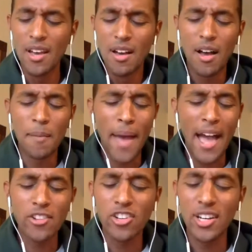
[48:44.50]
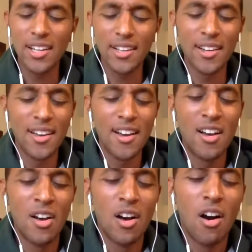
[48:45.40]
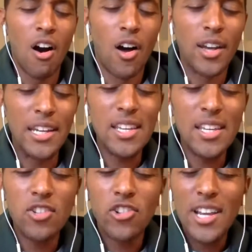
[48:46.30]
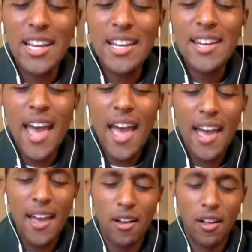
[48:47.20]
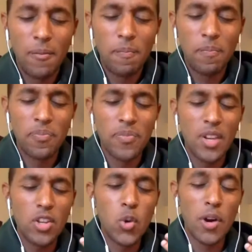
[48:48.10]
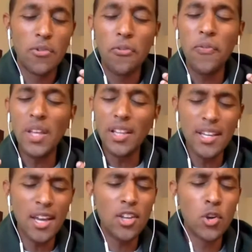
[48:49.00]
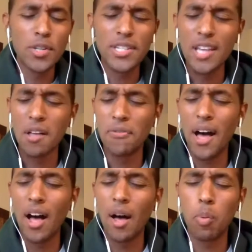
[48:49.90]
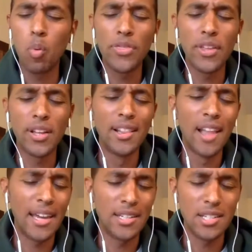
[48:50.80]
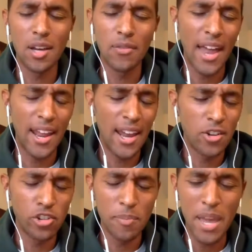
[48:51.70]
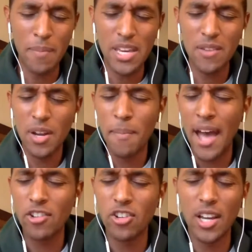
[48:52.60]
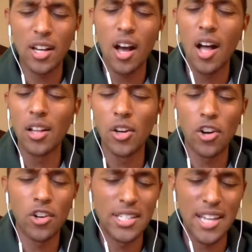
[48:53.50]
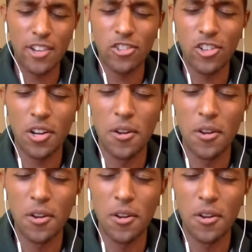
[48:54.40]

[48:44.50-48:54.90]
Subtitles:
Imagining on each inhale, you are filling yourself up with the light of that energy, maybe even imagining a color or a texture.